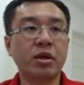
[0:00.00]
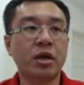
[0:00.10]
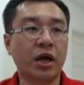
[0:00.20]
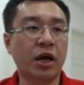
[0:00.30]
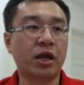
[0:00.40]

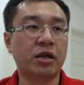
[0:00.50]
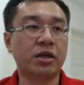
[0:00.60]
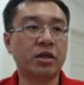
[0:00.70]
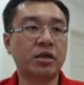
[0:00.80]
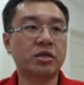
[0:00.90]
and
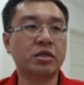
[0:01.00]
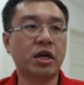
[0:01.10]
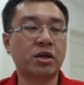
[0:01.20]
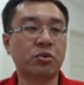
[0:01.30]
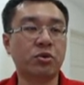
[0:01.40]
this
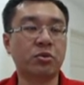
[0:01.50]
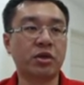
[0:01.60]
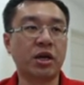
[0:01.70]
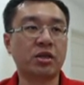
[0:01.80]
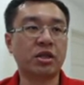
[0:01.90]
knight will be
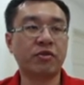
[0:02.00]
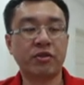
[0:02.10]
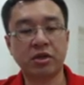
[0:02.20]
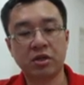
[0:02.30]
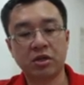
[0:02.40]

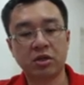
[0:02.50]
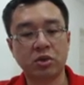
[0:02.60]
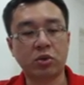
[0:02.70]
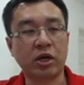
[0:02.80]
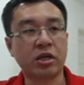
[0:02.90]
actively
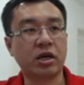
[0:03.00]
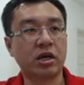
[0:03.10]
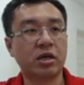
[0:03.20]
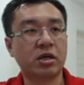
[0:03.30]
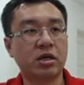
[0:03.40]
to
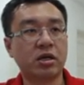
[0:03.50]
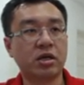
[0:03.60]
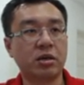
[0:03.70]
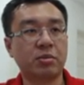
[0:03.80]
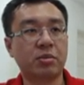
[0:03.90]
attack
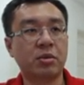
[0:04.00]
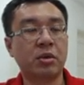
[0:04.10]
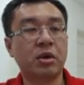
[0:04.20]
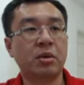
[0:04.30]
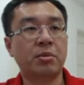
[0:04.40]
the
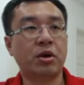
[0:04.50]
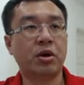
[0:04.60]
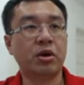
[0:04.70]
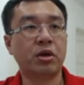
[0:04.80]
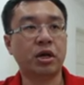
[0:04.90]

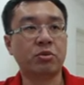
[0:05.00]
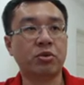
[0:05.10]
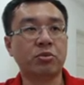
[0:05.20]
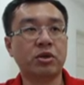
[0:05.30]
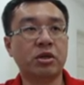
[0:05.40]
pawn, and we
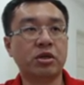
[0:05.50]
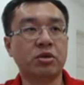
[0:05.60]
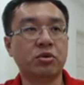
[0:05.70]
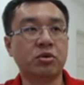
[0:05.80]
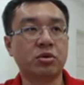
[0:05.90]
bring the
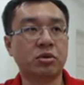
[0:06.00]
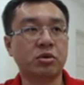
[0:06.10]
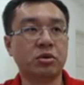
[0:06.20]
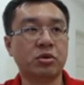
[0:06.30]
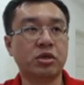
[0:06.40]
rook
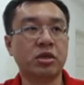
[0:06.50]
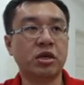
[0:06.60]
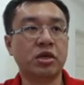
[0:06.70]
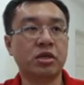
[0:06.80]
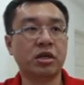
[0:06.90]
to
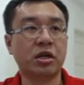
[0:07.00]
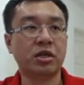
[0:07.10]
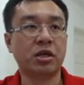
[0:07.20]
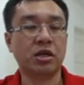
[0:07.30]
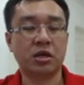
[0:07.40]
e8 and
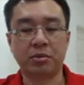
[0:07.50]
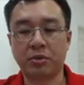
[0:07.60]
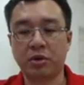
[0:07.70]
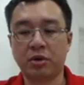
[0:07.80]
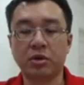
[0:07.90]
attack the
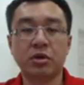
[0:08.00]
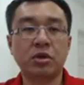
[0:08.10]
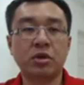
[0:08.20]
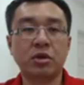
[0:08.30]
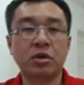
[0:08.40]
pawn.
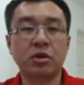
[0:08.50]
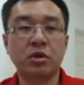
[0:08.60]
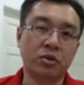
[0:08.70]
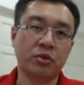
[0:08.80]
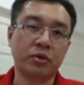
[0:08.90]
So
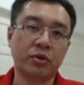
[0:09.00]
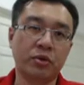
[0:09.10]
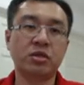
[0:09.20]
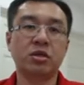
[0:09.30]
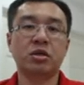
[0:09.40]
with
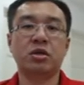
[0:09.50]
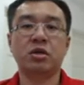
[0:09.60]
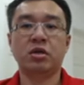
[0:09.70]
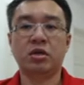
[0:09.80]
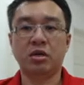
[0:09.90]
this,
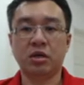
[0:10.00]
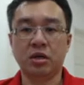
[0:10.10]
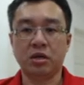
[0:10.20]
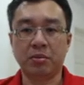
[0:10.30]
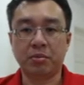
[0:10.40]
the